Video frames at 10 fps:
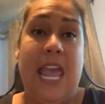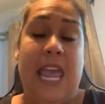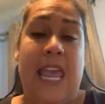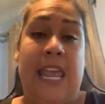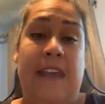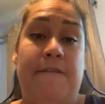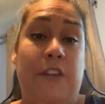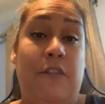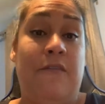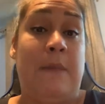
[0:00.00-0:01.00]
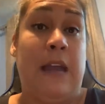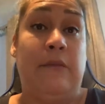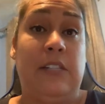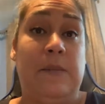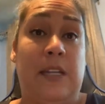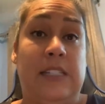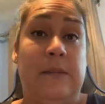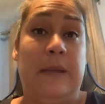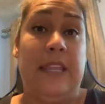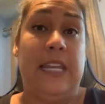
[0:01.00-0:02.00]
A few of my
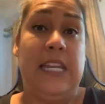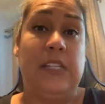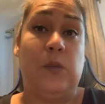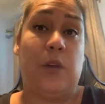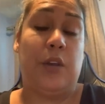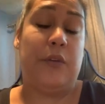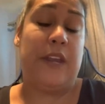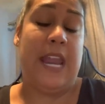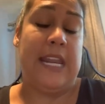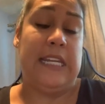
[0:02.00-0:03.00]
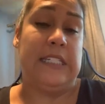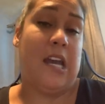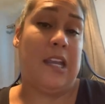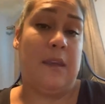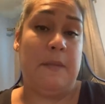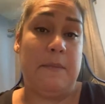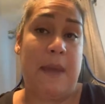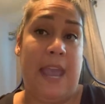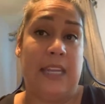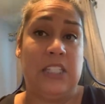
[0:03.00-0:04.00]
responsibilities were creating document
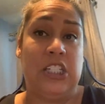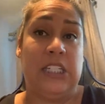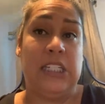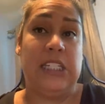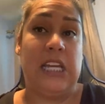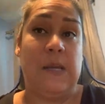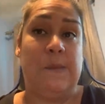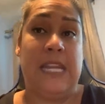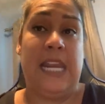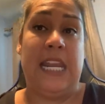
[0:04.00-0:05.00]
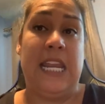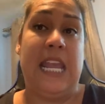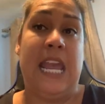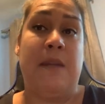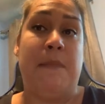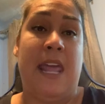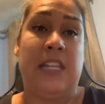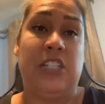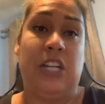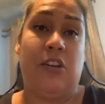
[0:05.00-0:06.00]
packages, updating and
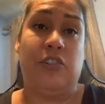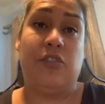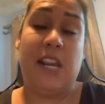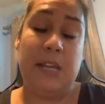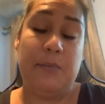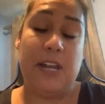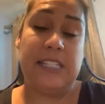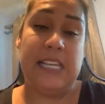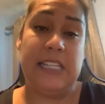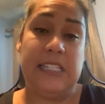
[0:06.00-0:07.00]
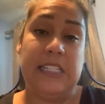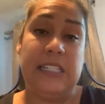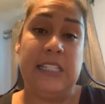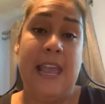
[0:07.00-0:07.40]
managing our training processes,